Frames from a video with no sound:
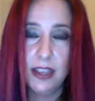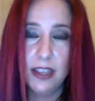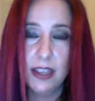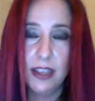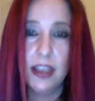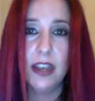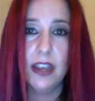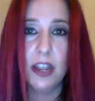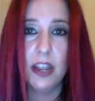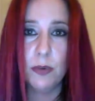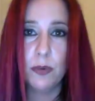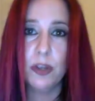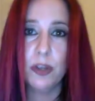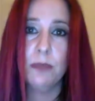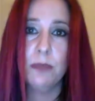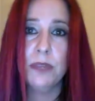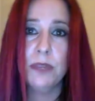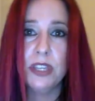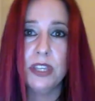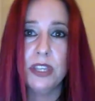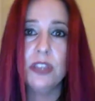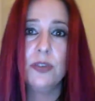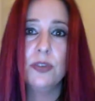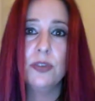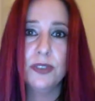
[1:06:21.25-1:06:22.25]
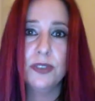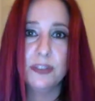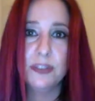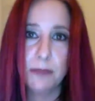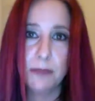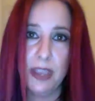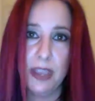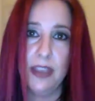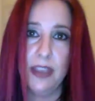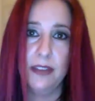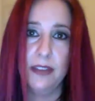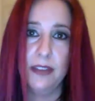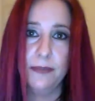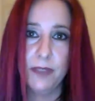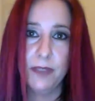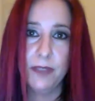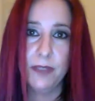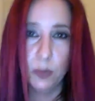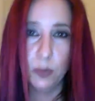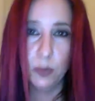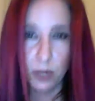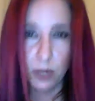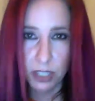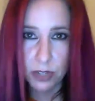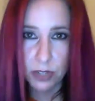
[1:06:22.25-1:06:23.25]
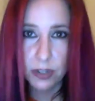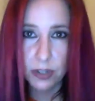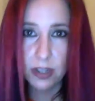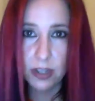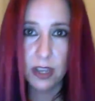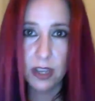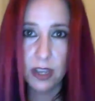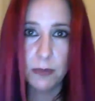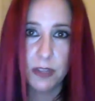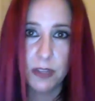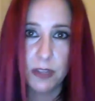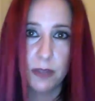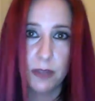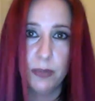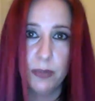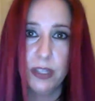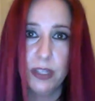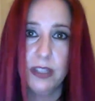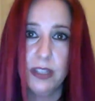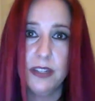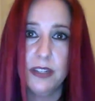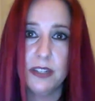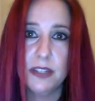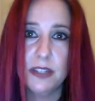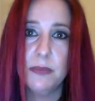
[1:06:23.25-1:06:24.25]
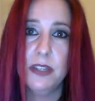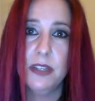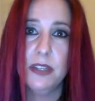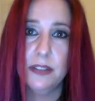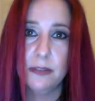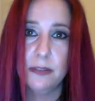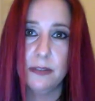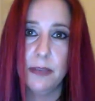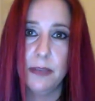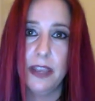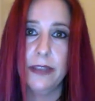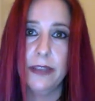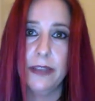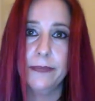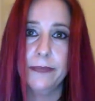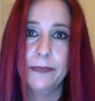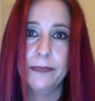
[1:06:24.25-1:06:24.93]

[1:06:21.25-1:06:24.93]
And I want to meet you as a man. And I want you to come completely to me as a man.